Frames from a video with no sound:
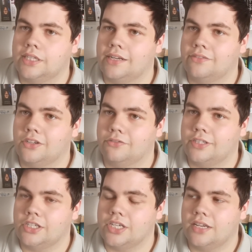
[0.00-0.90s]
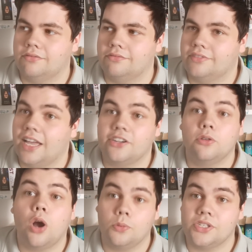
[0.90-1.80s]
that I've not finished yet that I
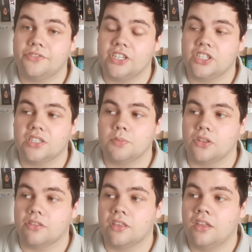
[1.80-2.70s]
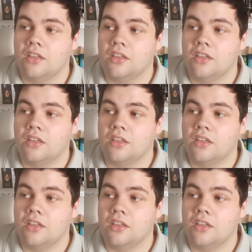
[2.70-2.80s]
do hope to finish this month.